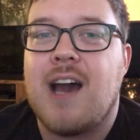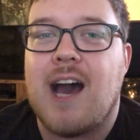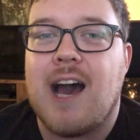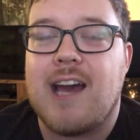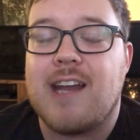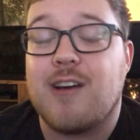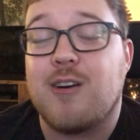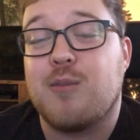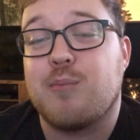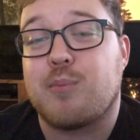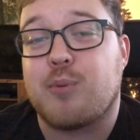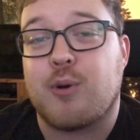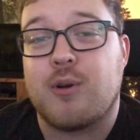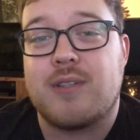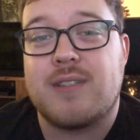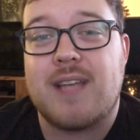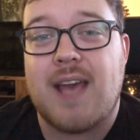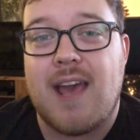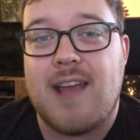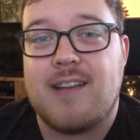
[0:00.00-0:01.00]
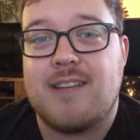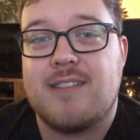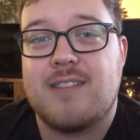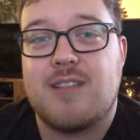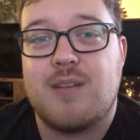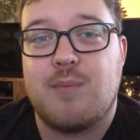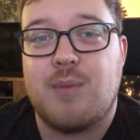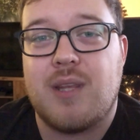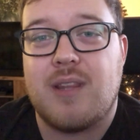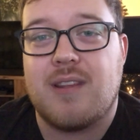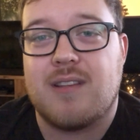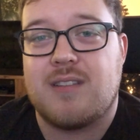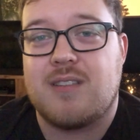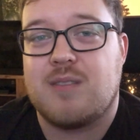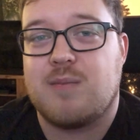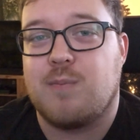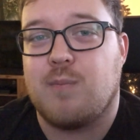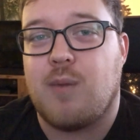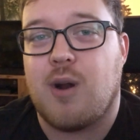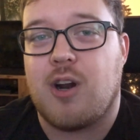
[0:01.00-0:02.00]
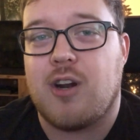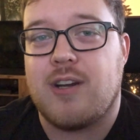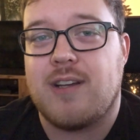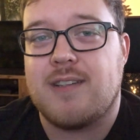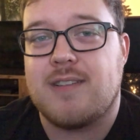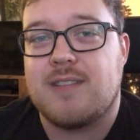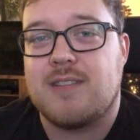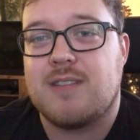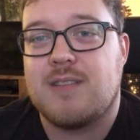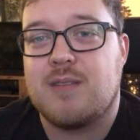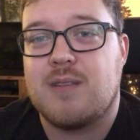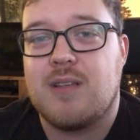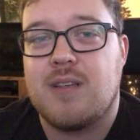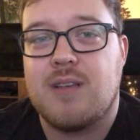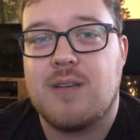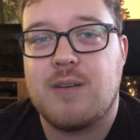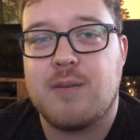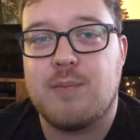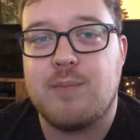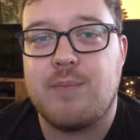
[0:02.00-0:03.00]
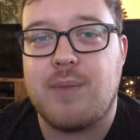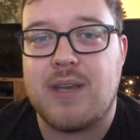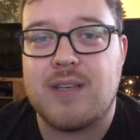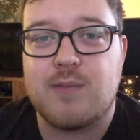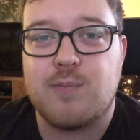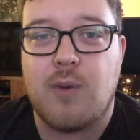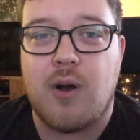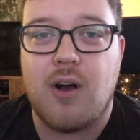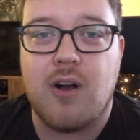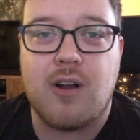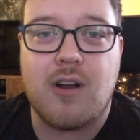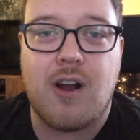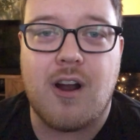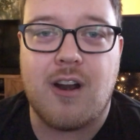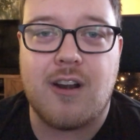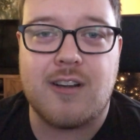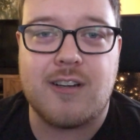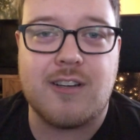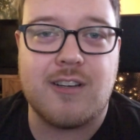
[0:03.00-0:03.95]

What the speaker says: I don't pretend to be the smartest baseball card